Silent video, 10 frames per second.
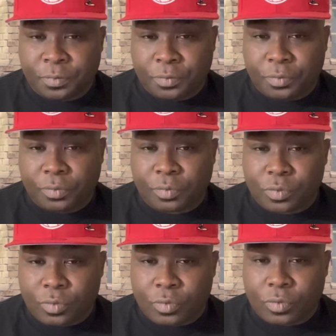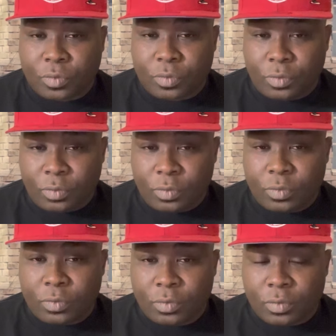Nobody speaks.